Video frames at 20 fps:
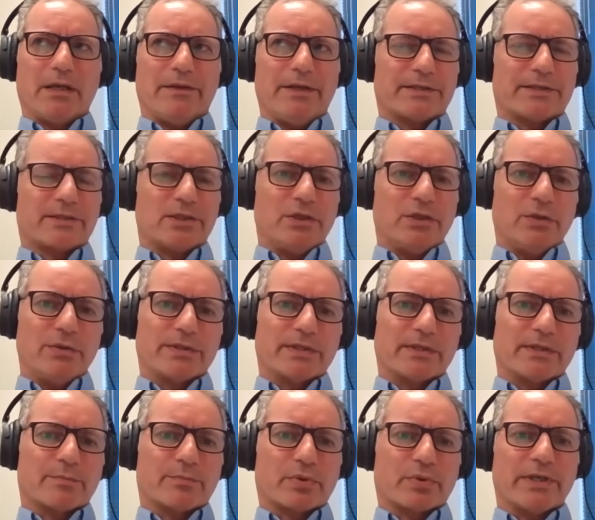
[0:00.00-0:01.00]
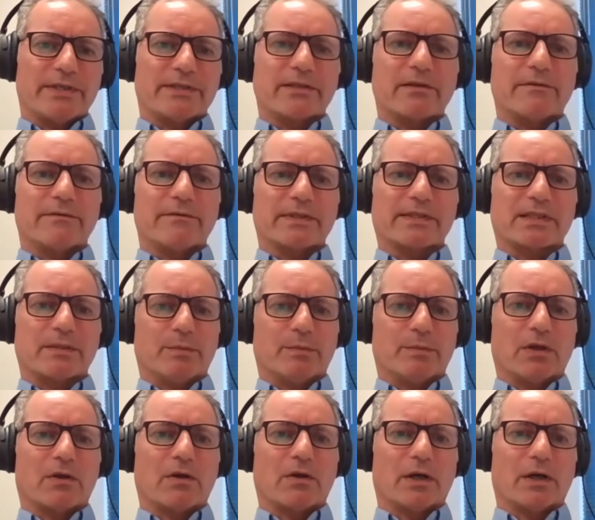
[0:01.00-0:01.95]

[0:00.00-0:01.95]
this used as a precedent for similar